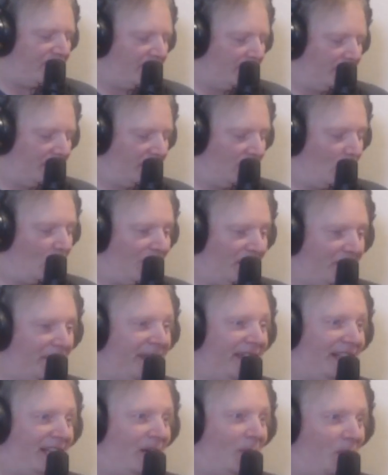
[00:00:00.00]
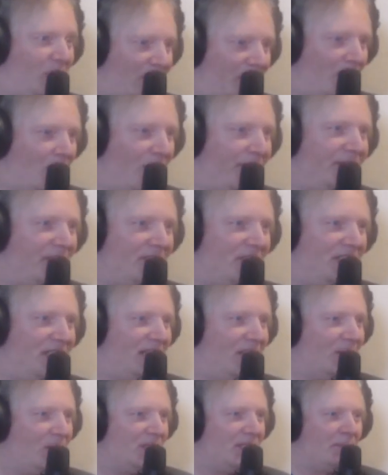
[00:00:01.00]
But the one band I really wanted to
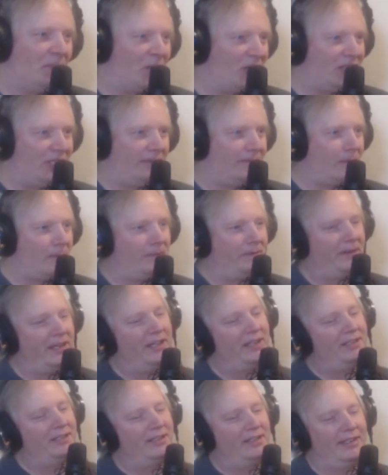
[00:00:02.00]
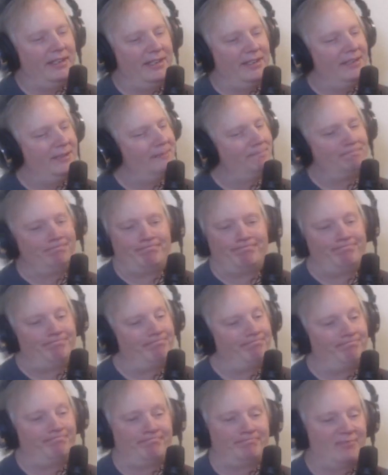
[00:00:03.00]
see was Merciful Fate, and
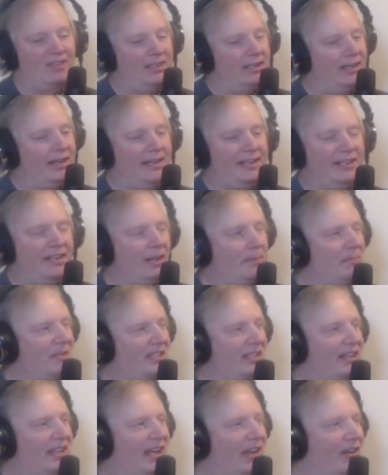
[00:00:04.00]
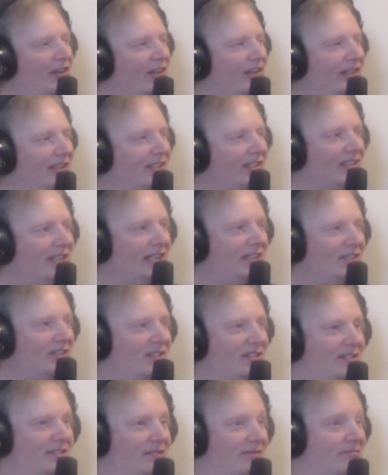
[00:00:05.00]
I ended up missing out on it because I
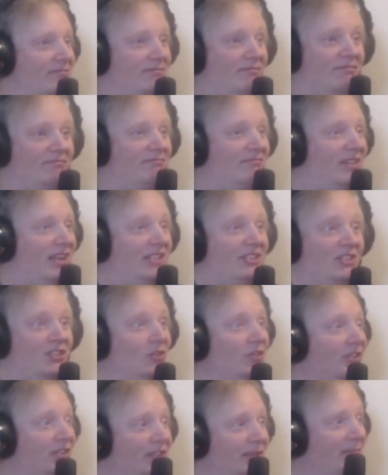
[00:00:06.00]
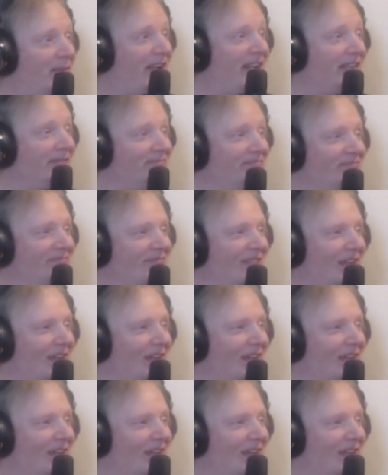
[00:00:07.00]
just couldn't make it.